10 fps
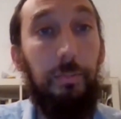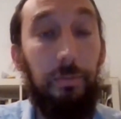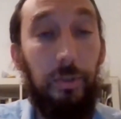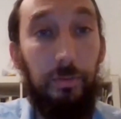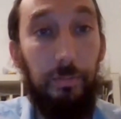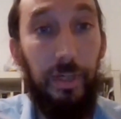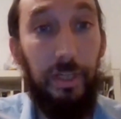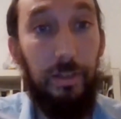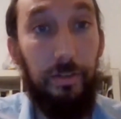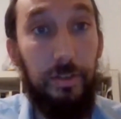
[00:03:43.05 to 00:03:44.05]
people coming
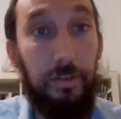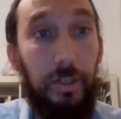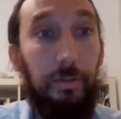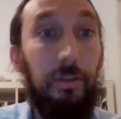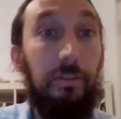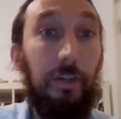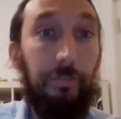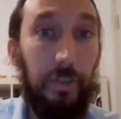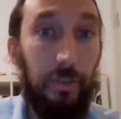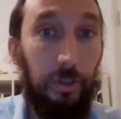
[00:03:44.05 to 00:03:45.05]
back to Eretz Yisrael and
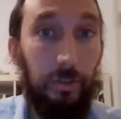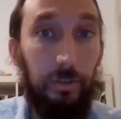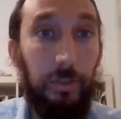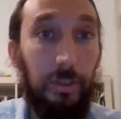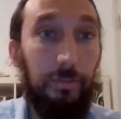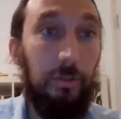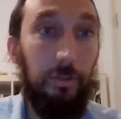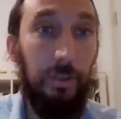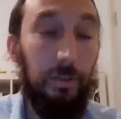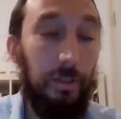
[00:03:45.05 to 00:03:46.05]
Davka doing
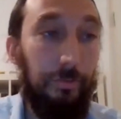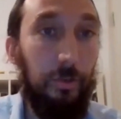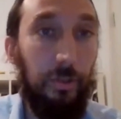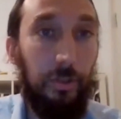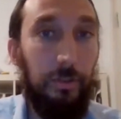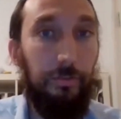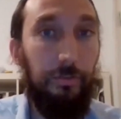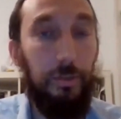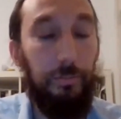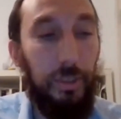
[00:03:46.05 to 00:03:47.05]
hafuch
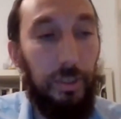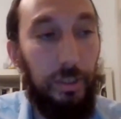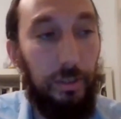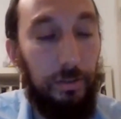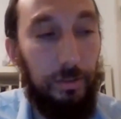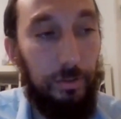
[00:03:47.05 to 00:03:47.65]
from Torah